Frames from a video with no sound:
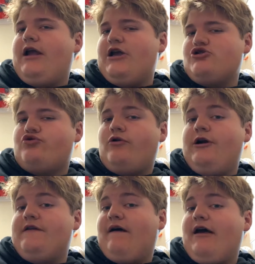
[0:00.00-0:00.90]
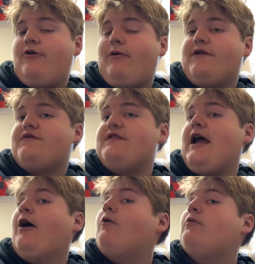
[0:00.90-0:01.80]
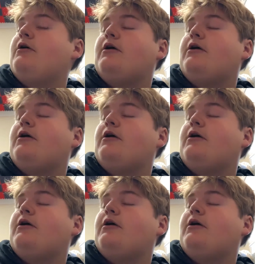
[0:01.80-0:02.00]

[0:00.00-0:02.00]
Android to iOS. Now,